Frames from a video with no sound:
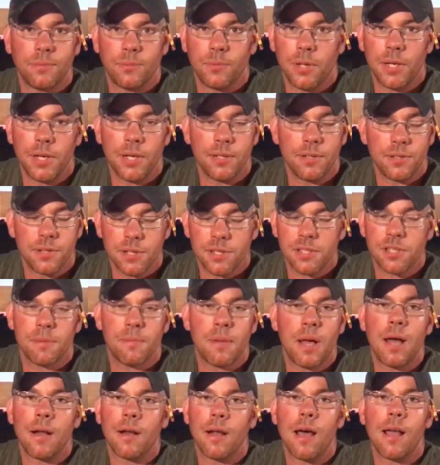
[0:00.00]
We, just
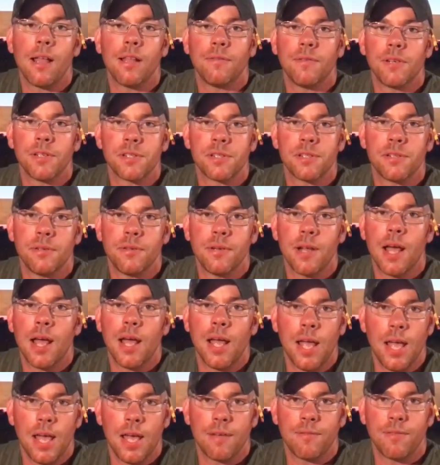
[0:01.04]
about all of us, do
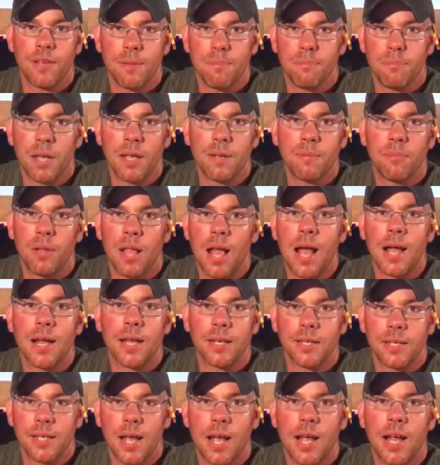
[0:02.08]
not have a big block
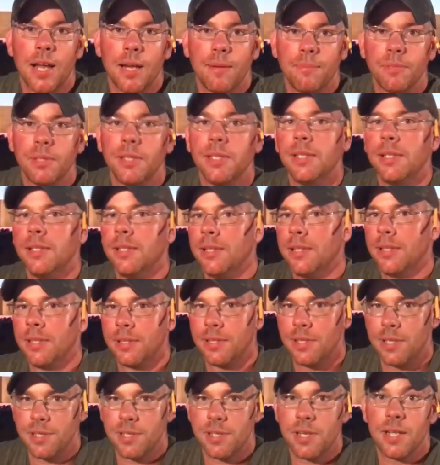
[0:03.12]
of time
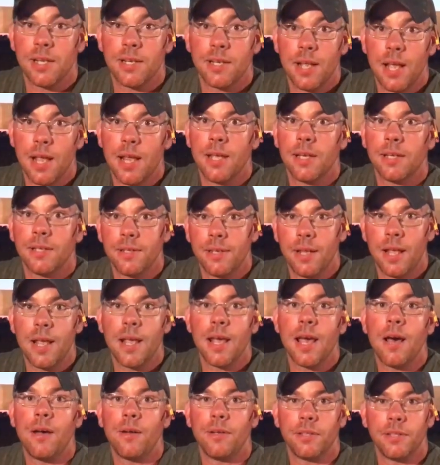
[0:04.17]
to sit day in,
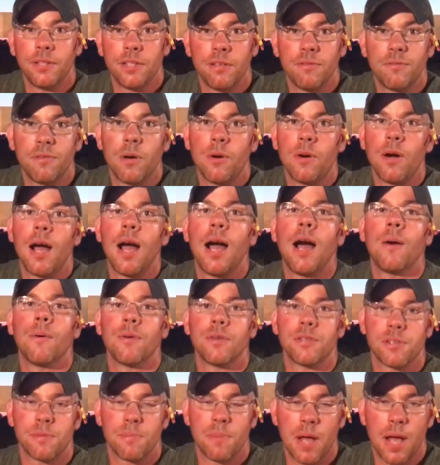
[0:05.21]
day out and devote
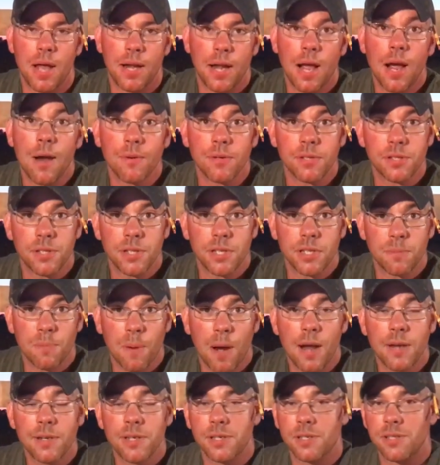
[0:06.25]
hours upon hours to these
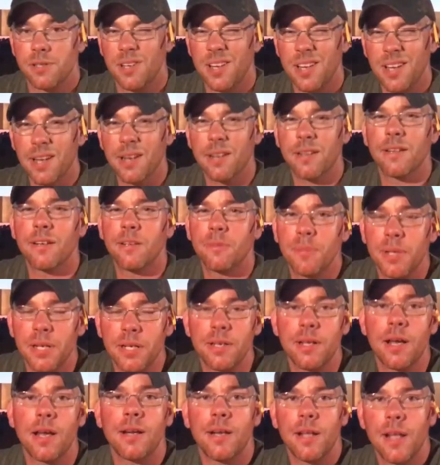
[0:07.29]
projects. So you get a little
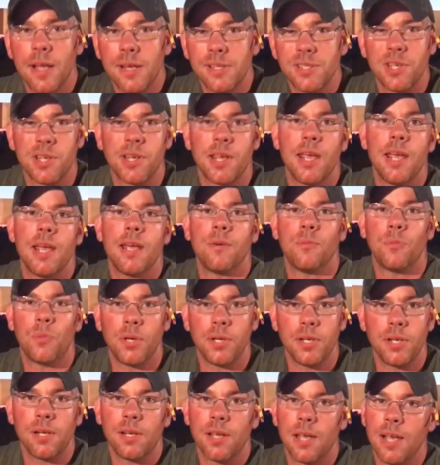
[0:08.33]
bit done as you can
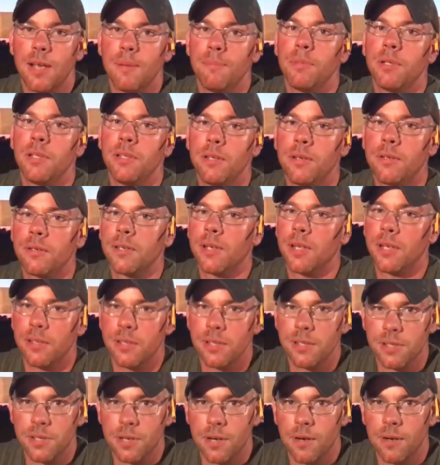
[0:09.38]
when you can, but don't get
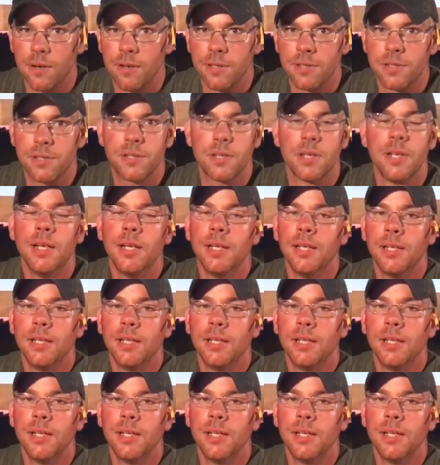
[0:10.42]
discouraged.